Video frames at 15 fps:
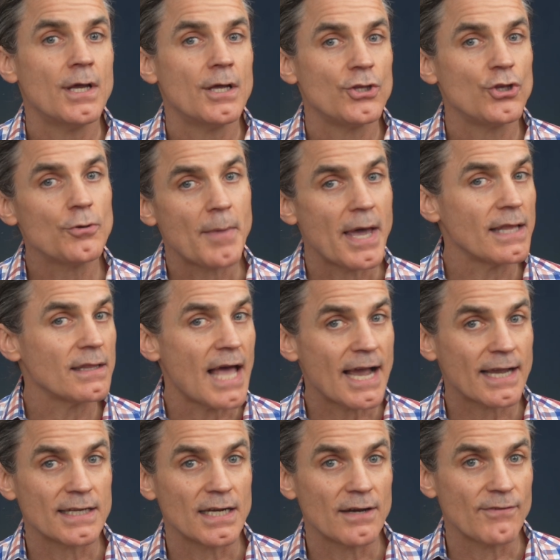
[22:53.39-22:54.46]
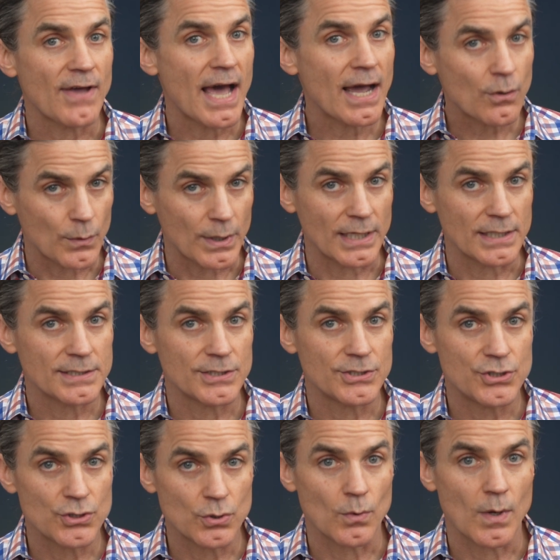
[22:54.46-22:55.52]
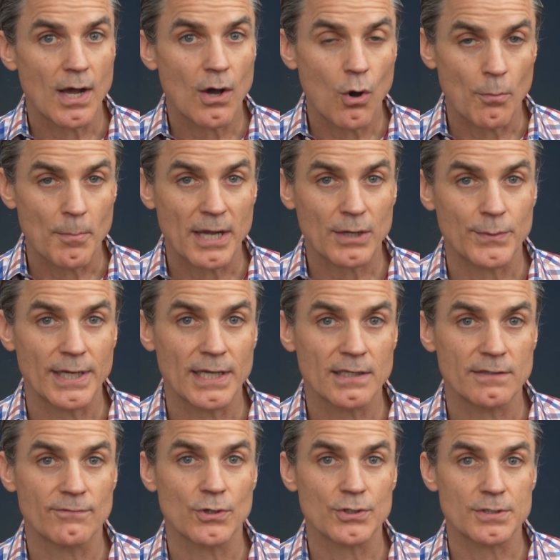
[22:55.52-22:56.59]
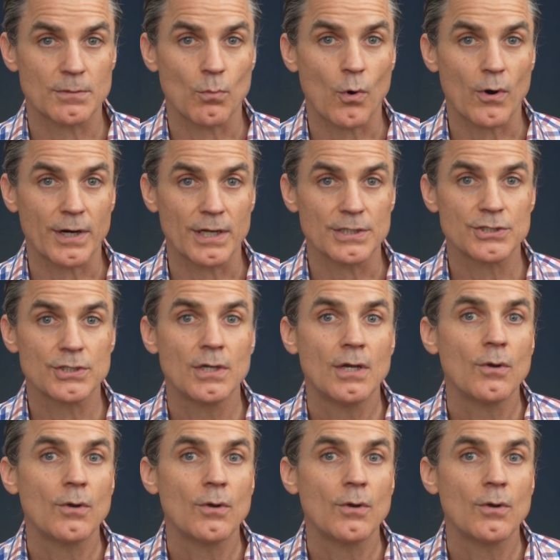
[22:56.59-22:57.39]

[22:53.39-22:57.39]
you may lack enough equity to do a home equity conversion mortgage